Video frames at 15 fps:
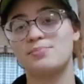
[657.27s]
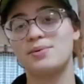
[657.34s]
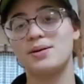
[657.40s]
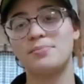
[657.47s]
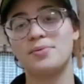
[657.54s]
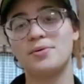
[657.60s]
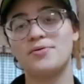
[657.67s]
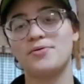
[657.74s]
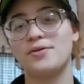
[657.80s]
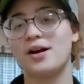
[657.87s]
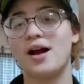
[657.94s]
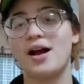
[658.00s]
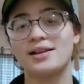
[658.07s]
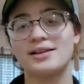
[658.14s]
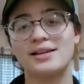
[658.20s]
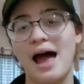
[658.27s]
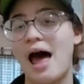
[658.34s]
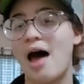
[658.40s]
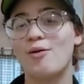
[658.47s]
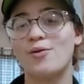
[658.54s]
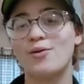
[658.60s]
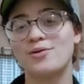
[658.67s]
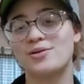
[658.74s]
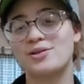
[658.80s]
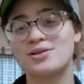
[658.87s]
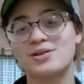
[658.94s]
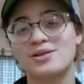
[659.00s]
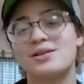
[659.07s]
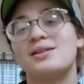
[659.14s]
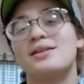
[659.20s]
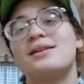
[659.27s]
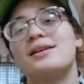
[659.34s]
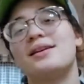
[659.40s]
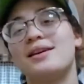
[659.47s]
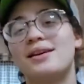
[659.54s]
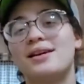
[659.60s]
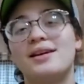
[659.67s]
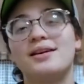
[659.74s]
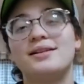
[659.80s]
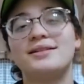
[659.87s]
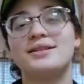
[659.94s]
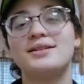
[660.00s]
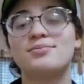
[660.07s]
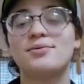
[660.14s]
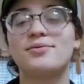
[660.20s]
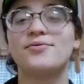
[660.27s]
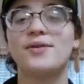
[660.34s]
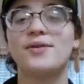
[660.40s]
people forgot towels. She's with